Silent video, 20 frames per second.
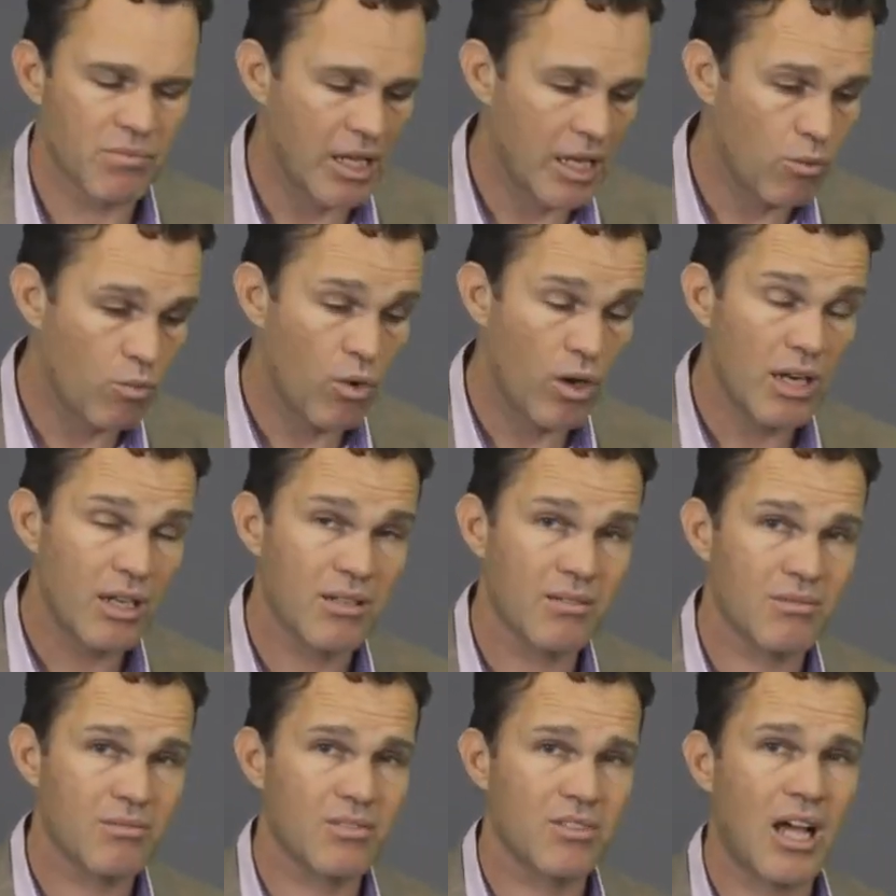And what
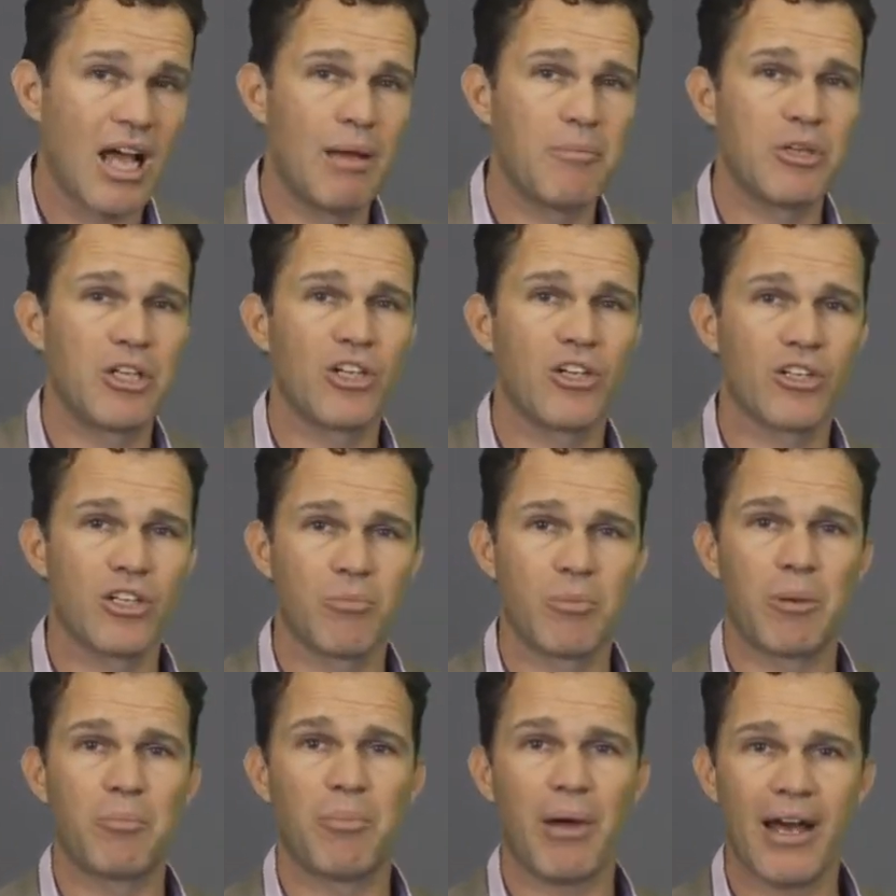time of year could
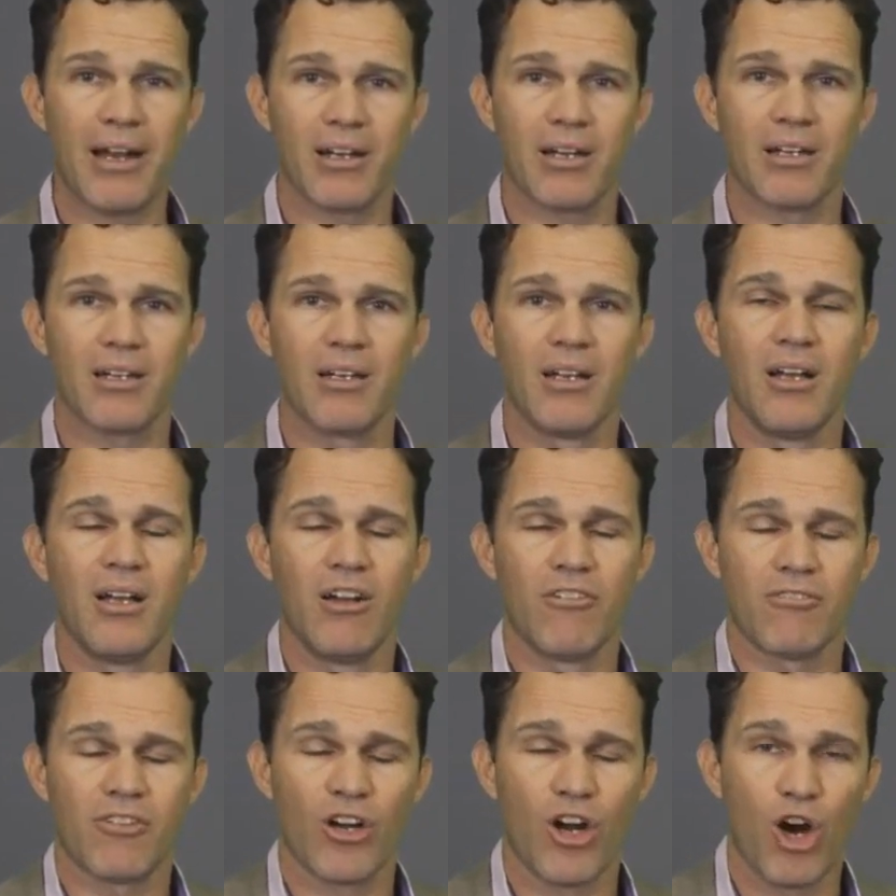be better
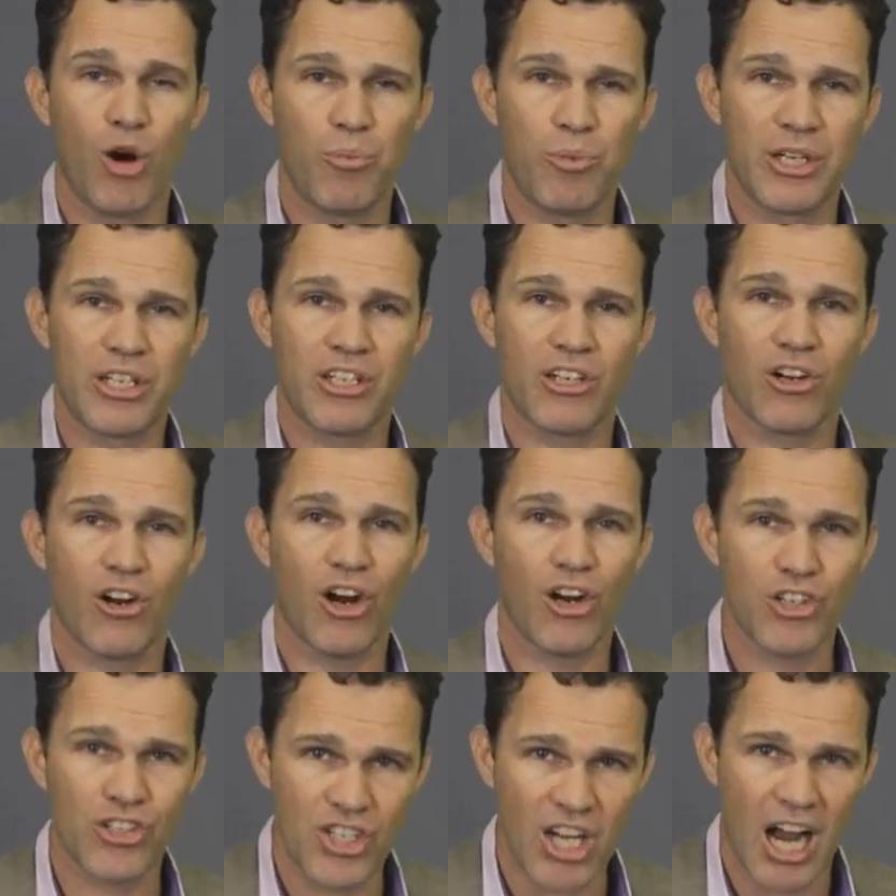for opening your
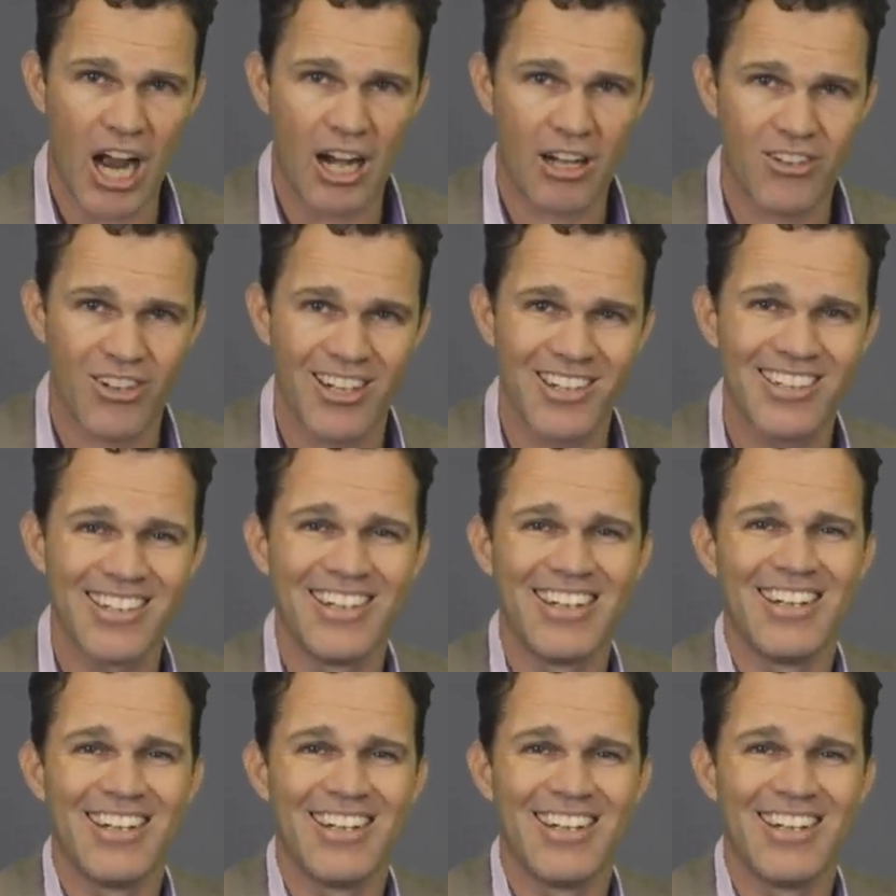heart chakra